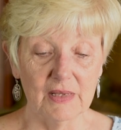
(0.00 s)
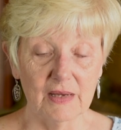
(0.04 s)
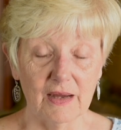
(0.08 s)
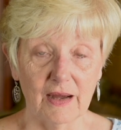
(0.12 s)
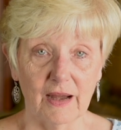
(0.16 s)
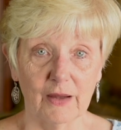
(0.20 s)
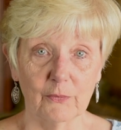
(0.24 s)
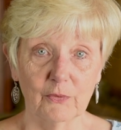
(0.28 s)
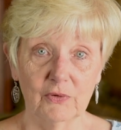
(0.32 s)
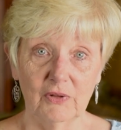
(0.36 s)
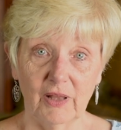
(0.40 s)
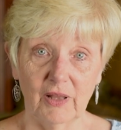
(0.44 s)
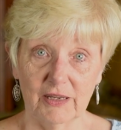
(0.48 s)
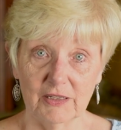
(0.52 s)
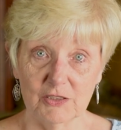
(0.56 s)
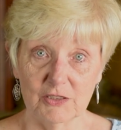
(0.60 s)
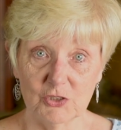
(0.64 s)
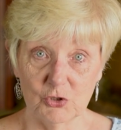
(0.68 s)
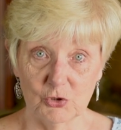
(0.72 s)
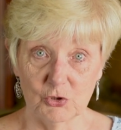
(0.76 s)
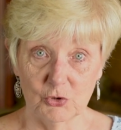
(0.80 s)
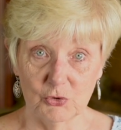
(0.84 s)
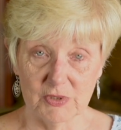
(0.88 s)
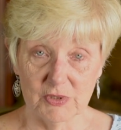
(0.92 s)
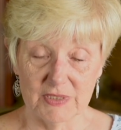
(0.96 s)
I would like
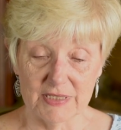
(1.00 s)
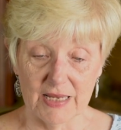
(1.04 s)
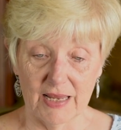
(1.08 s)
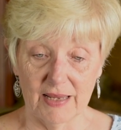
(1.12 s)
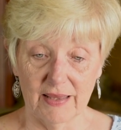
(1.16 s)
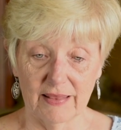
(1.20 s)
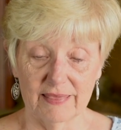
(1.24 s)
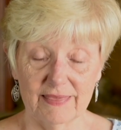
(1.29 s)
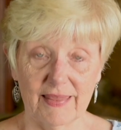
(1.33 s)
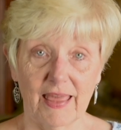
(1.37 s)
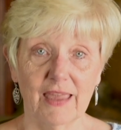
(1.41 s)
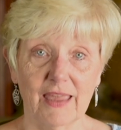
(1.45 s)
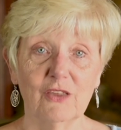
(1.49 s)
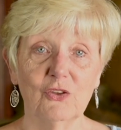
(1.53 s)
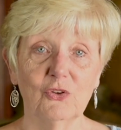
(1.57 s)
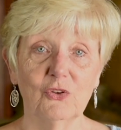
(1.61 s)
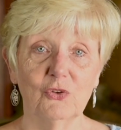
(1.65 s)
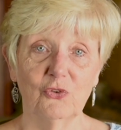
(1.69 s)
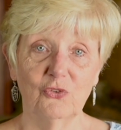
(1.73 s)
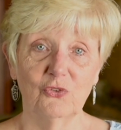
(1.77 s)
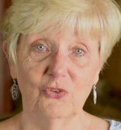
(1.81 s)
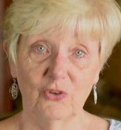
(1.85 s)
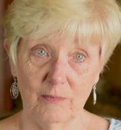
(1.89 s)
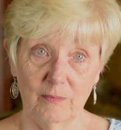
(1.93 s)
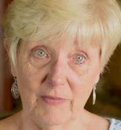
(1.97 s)
to say thank you,
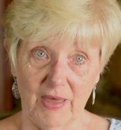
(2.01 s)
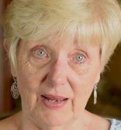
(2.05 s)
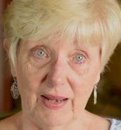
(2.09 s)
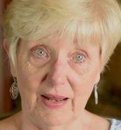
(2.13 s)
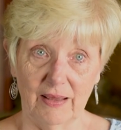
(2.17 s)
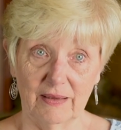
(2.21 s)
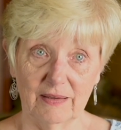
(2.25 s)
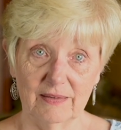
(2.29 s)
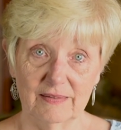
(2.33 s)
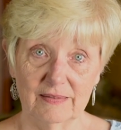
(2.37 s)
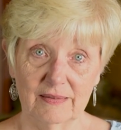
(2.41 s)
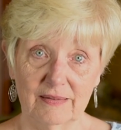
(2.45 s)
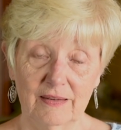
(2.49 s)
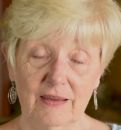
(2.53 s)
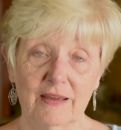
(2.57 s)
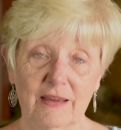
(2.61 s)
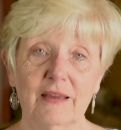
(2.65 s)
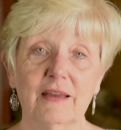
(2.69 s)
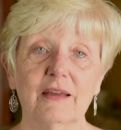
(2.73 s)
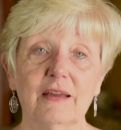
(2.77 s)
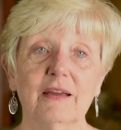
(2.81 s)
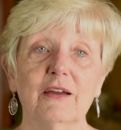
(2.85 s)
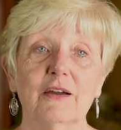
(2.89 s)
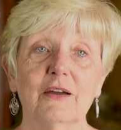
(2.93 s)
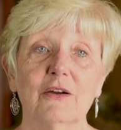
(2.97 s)
Stemedix,
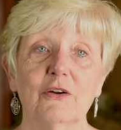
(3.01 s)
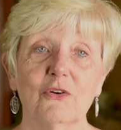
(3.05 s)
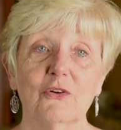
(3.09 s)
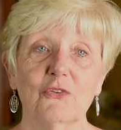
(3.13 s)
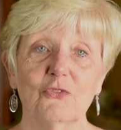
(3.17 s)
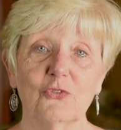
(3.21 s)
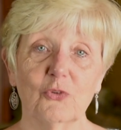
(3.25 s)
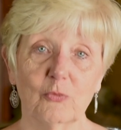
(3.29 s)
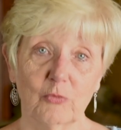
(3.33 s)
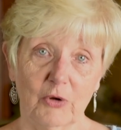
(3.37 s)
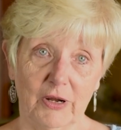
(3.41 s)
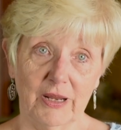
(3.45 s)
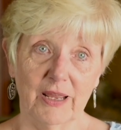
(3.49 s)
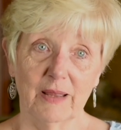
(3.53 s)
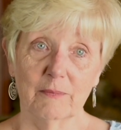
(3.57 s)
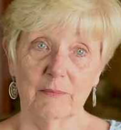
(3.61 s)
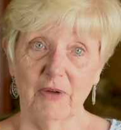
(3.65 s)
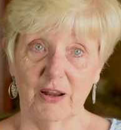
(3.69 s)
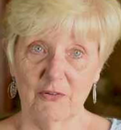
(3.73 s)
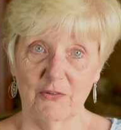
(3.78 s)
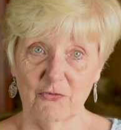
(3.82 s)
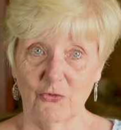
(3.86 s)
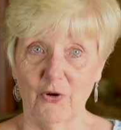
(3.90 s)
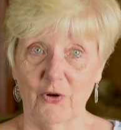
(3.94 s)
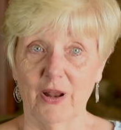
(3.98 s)
for bringing
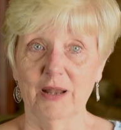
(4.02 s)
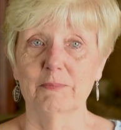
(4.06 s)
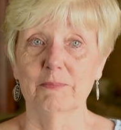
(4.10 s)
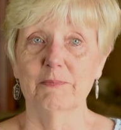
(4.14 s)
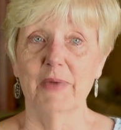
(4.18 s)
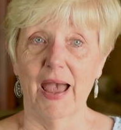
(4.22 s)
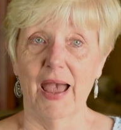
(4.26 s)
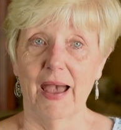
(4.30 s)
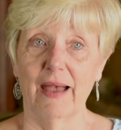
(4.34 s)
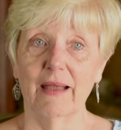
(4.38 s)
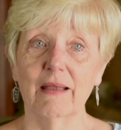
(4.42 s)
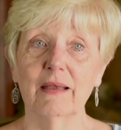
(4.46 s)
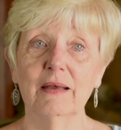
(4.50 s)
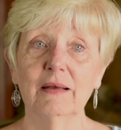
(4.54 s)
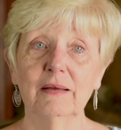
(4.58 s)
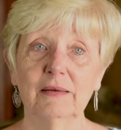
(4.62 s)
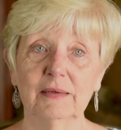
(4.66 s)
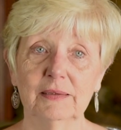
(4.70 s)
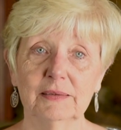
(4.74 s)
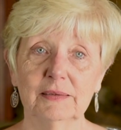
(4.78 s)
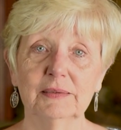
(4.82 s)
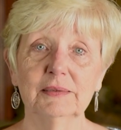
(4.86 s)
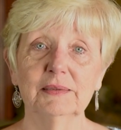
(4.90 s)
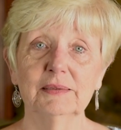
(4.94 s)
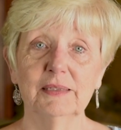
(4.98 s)
my friend back
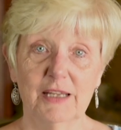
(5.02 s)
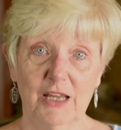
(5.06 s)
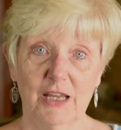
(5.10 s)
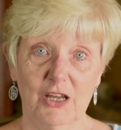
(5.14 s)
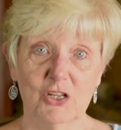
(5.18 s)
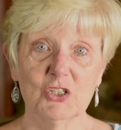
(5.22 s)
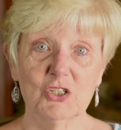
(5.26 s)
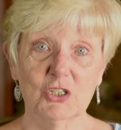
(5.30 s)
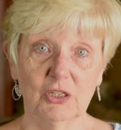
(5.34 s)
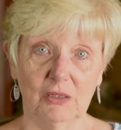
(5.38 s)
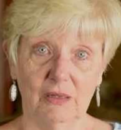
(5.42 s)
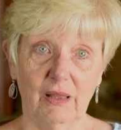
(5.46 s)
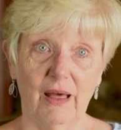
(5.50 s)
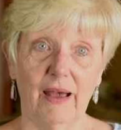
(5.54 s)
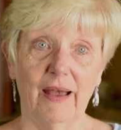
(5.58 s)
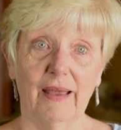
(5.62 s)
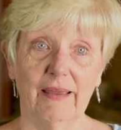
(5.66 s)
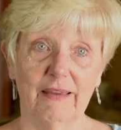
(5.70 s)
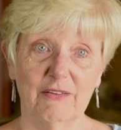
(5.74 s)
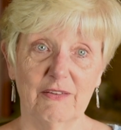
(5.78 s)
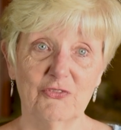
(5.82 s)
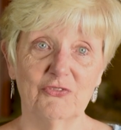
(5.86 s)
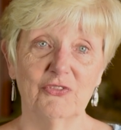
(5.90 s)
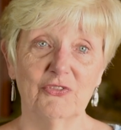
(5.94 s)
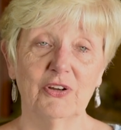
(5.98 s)
to
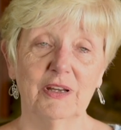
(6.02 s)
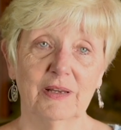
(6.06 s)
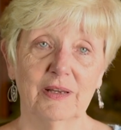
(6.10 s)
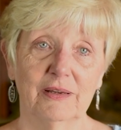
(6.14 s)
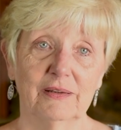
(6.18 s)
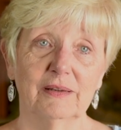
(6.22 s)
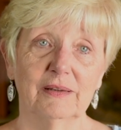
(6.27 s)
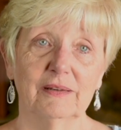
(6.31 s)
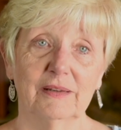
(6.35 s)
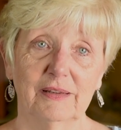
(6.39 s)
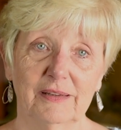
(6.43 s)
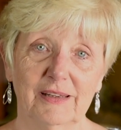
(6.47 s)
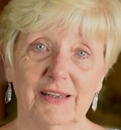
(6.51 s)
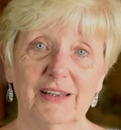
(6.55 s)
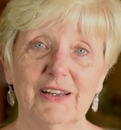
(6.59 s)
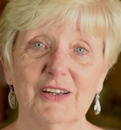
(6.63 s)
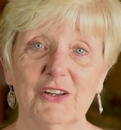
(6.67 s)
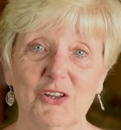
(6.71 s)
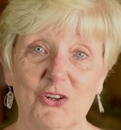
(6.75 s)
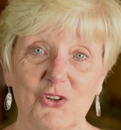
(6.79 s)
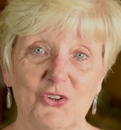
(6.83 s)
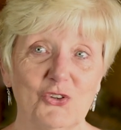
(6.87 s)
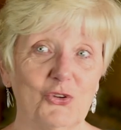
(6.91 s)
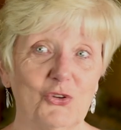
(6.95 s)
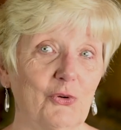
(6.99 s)
life,
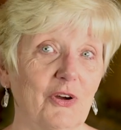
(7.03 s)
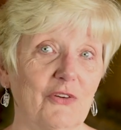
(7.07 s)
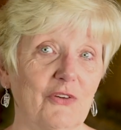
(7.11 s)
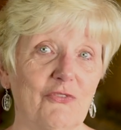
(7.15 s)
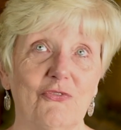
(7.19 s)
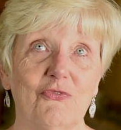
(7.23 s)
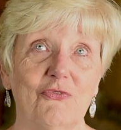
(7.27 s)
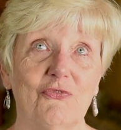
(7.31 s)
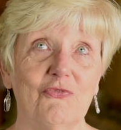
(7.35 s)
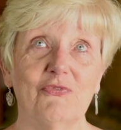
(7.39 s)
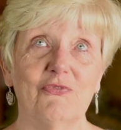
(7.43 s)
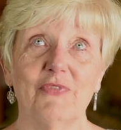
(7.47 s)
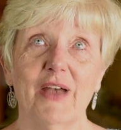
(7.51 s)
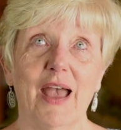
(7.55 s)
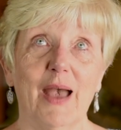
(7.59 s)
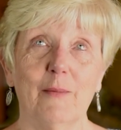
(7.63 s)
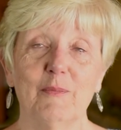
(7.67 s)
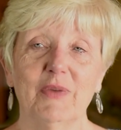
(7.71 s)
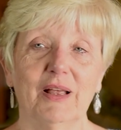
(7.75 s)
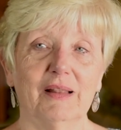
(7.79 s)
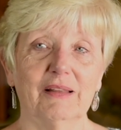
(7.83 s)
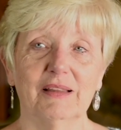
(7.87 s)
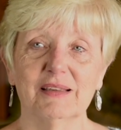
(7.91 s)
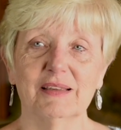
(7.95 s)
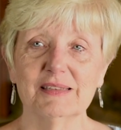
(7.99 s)
to a
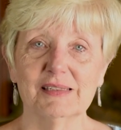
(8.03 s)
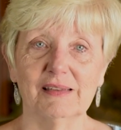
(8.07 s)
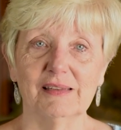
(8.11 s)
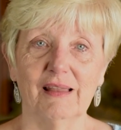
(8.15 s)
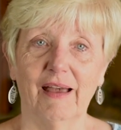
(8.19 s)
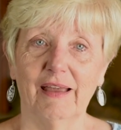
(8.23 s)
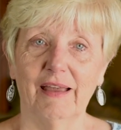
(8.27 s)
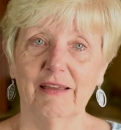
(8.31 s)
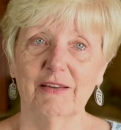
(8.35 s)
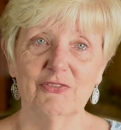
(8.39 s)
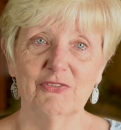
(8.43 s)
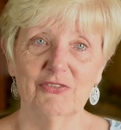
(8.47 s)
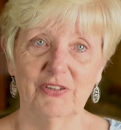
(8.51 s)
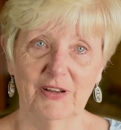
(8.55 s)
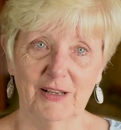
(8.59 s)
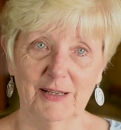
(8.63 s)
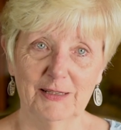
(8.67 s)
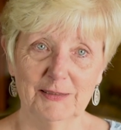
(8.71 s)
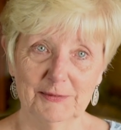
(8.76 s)
fabulous life.